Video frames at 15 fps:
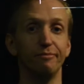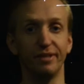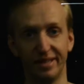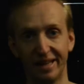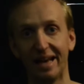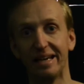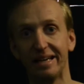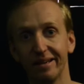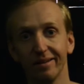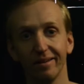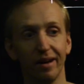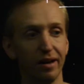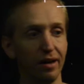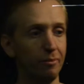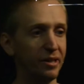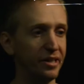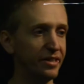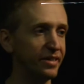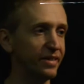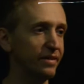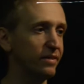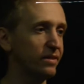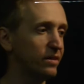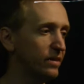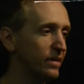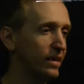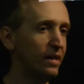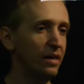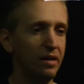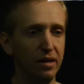today uh, is that
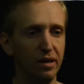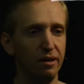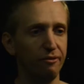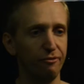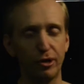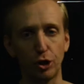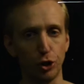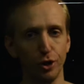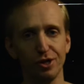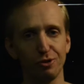friction